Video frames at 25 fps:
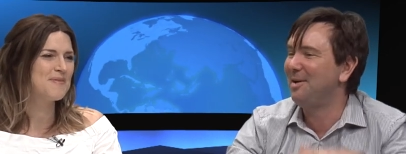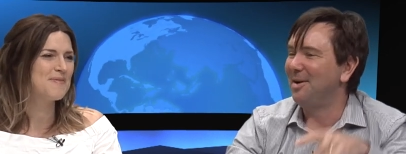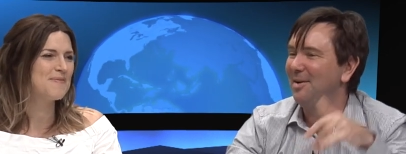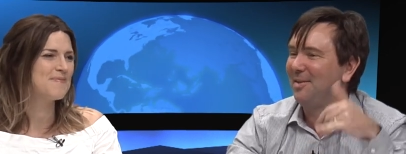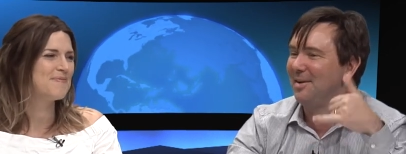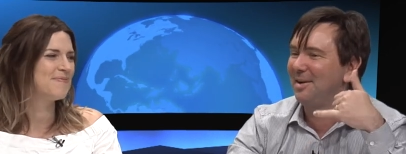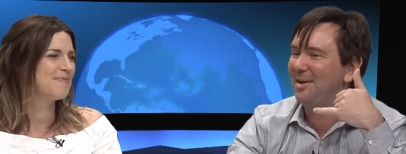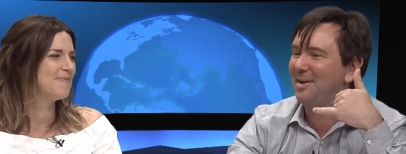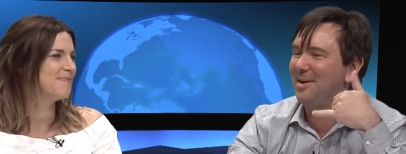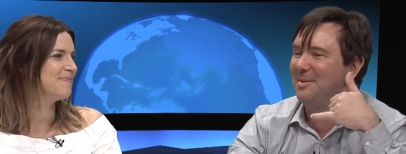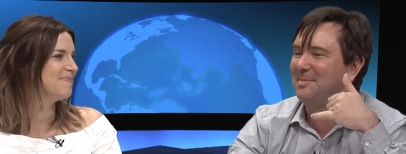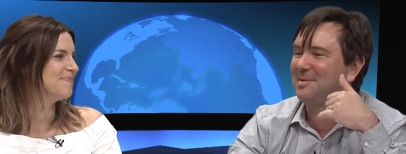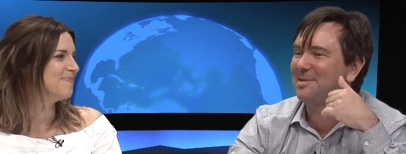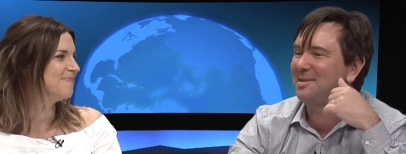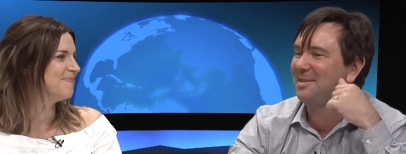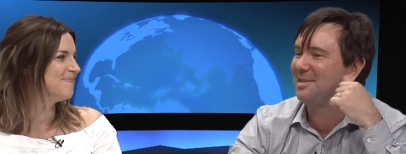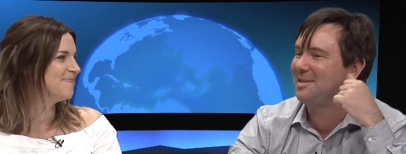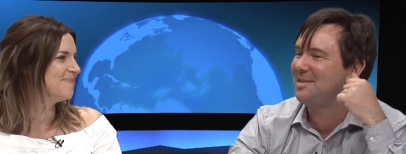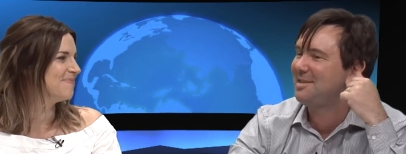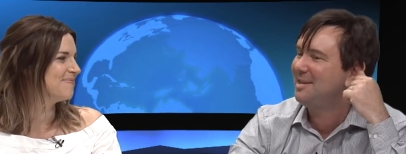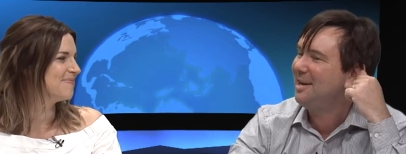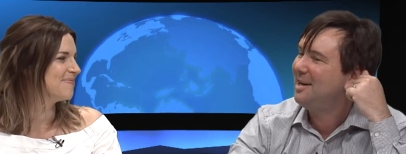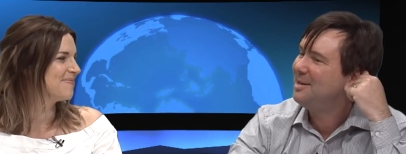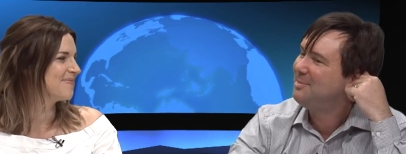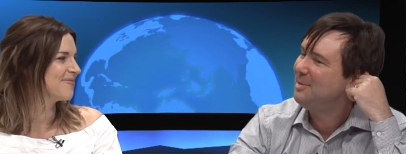Speaker 1: we'd, be the, we'd, be on the, oh. comms
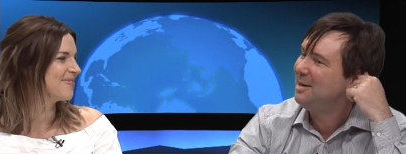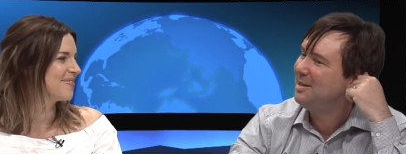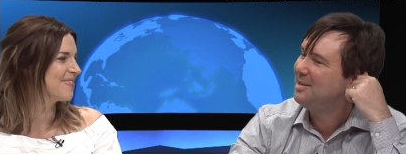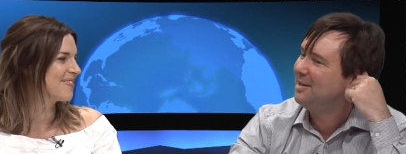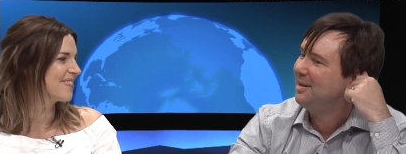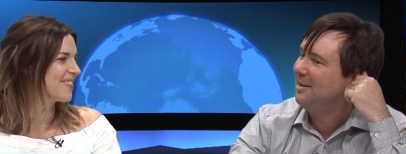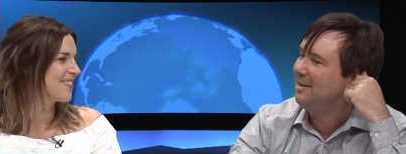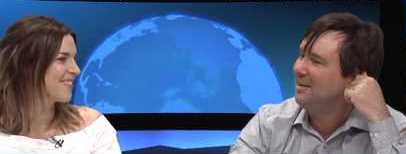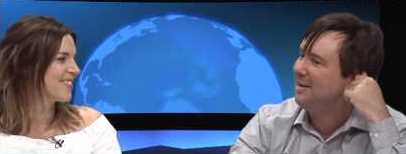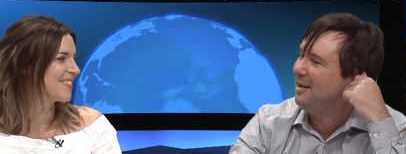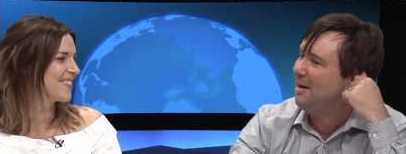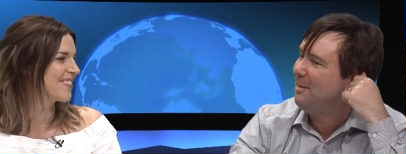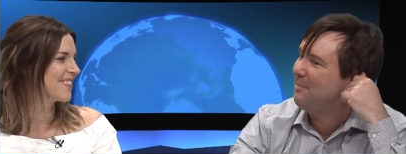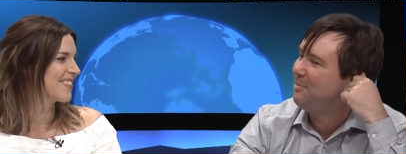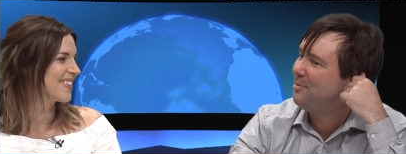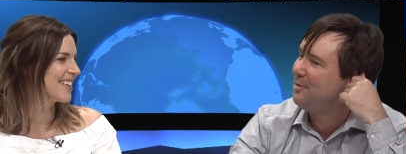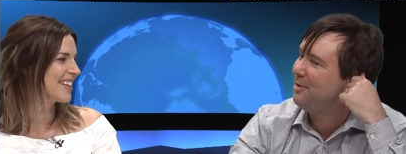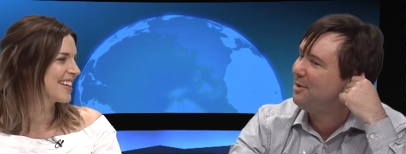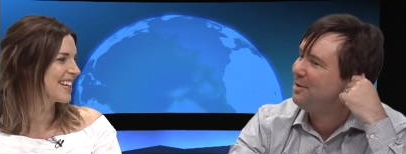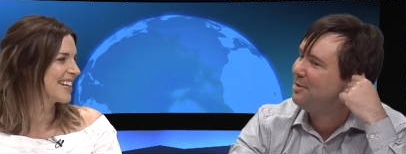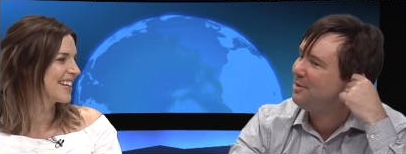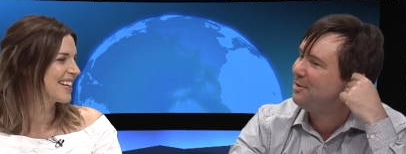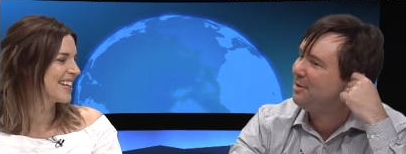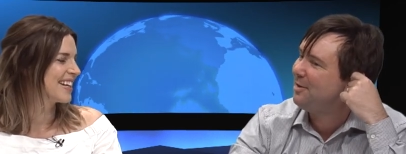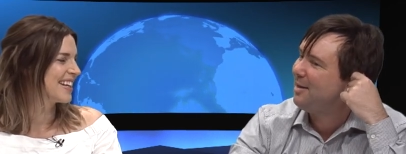to the stage manager going, "Yeah, I'm
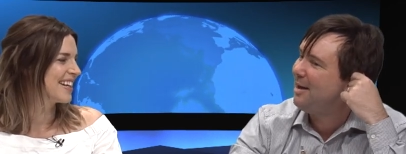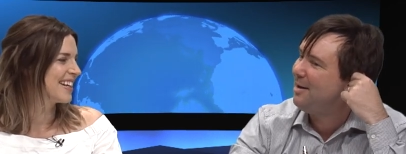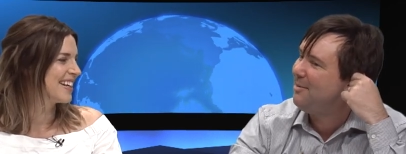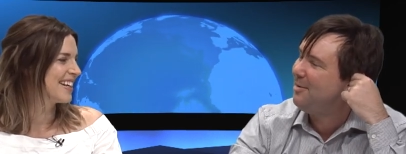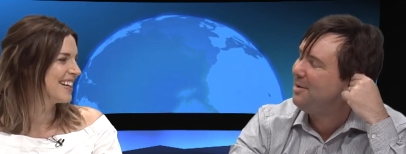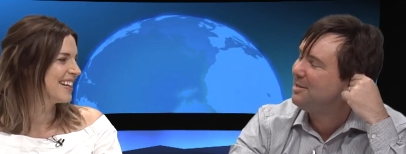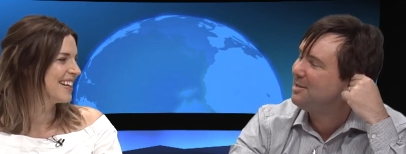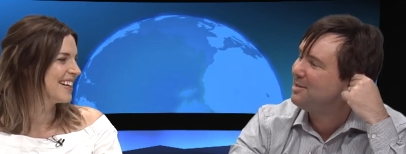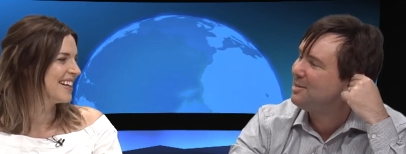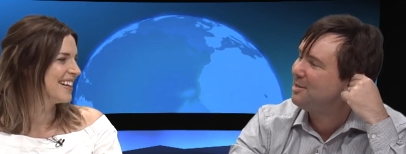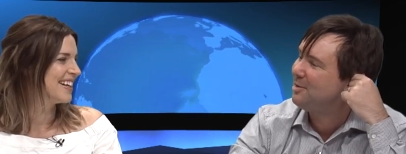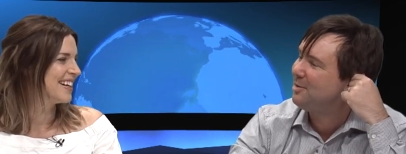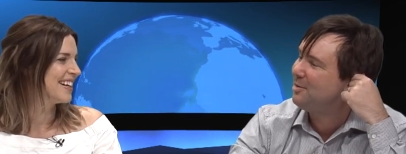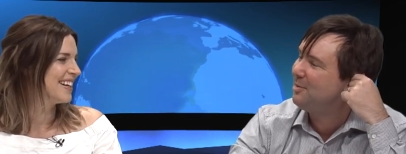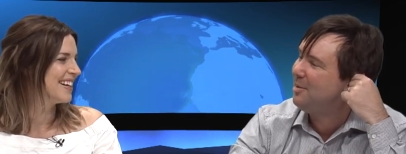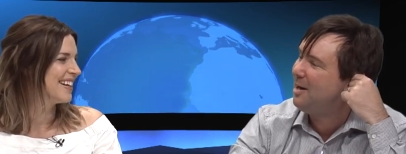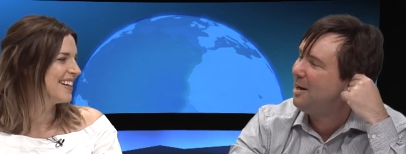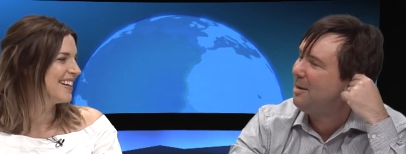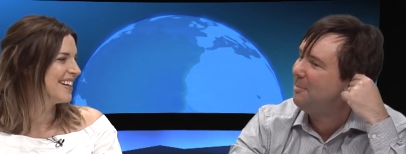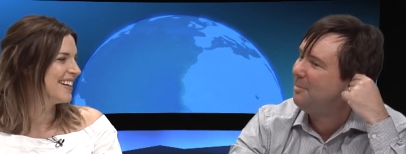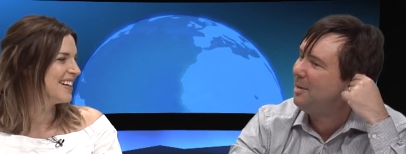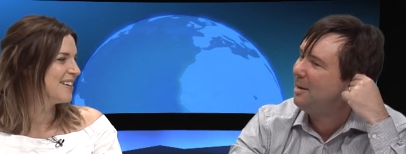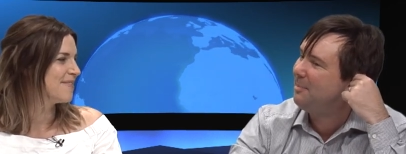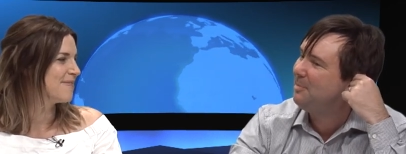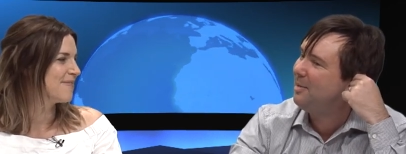pretty sure that one just
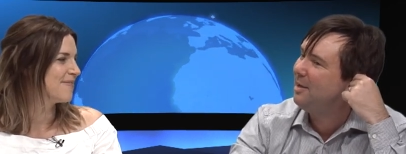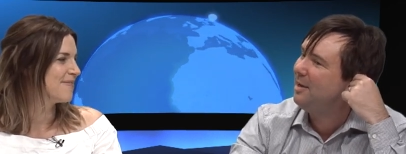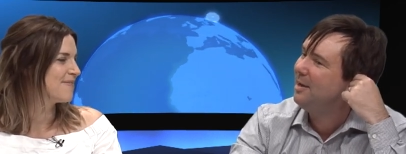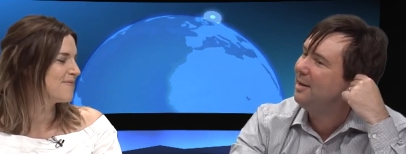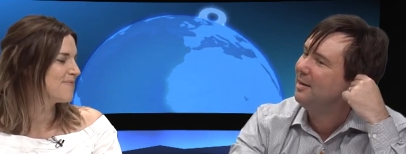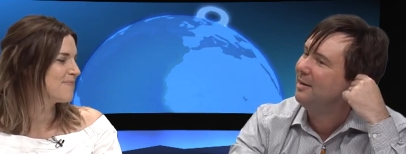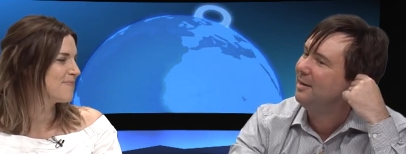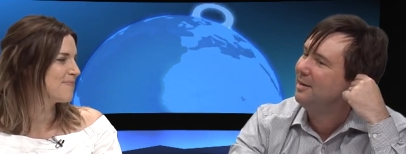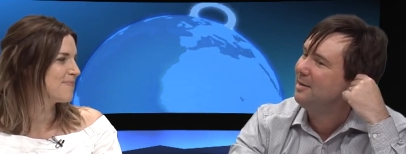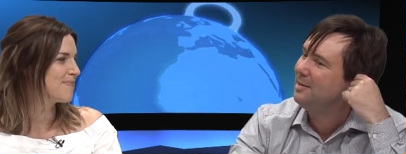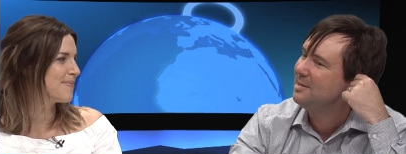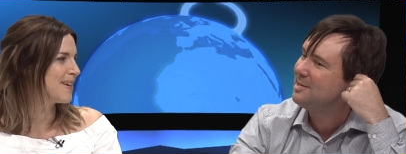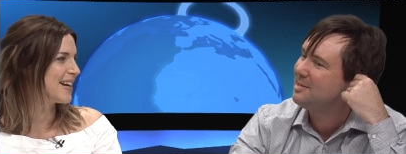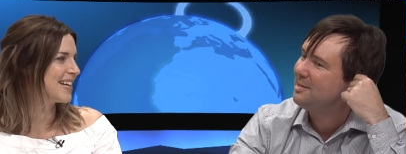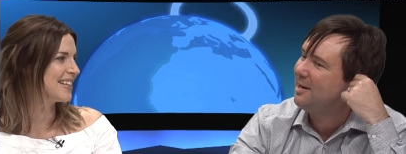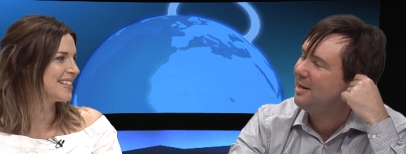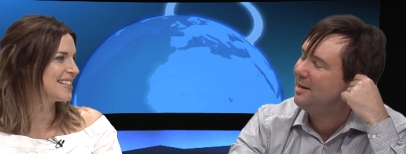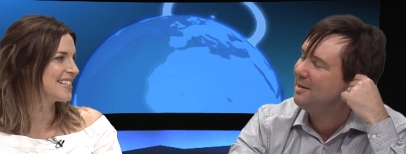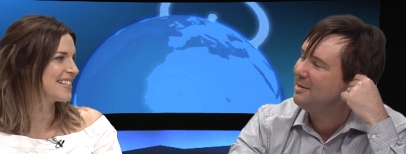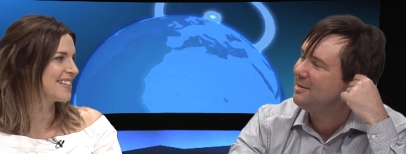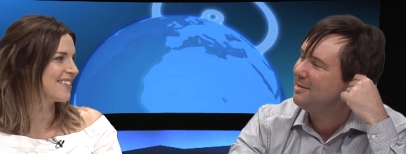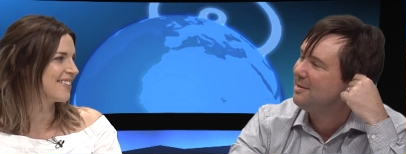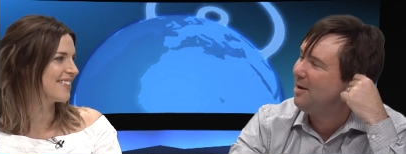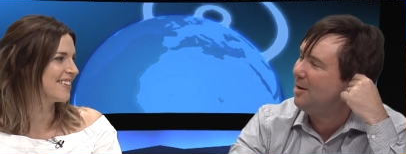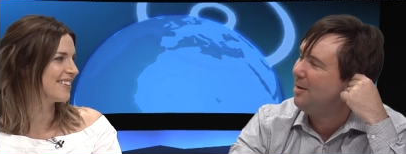threw up up there." You know,
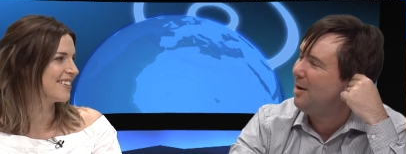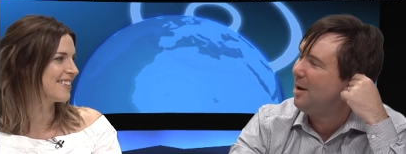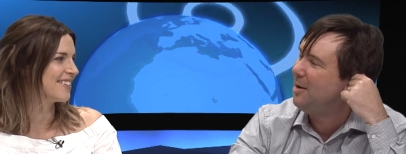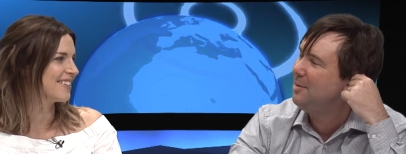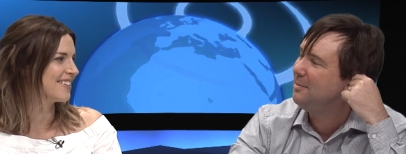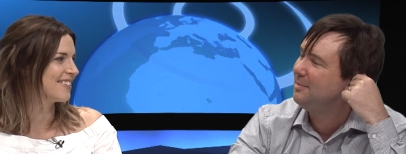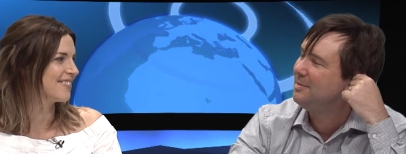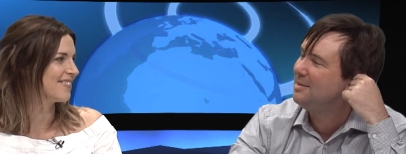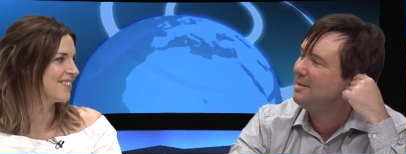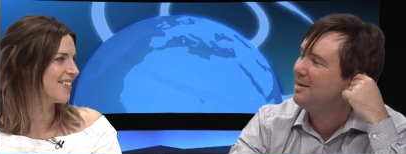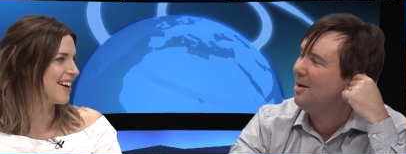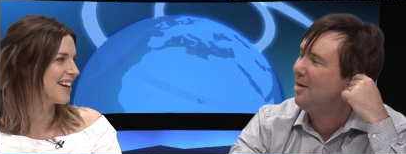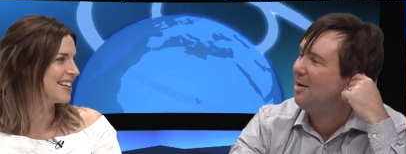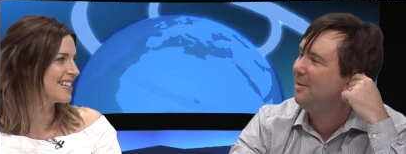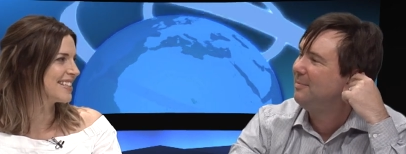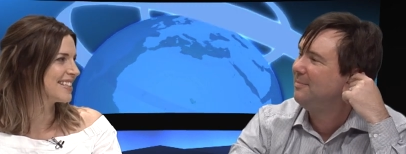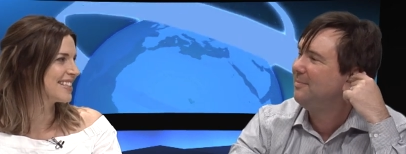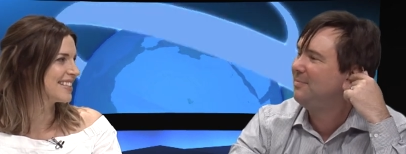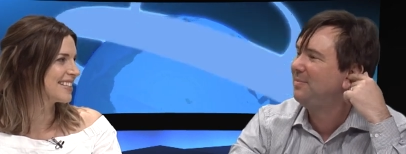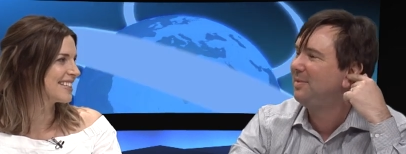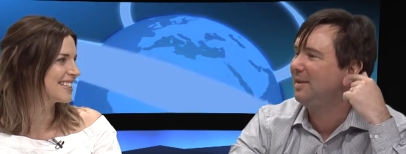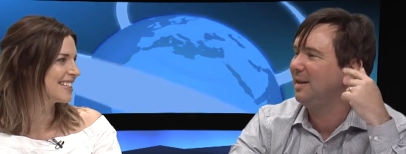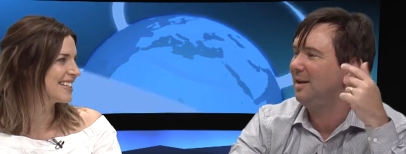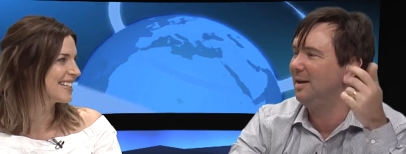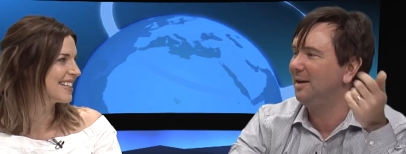Bits stage, and the I,
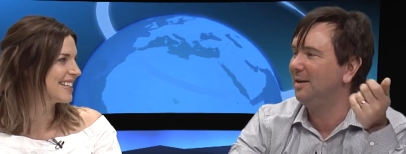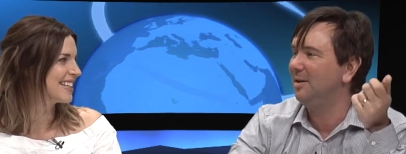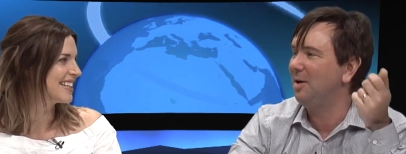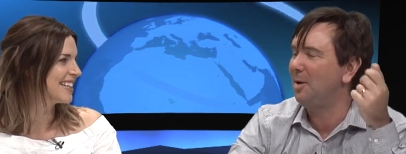fainters.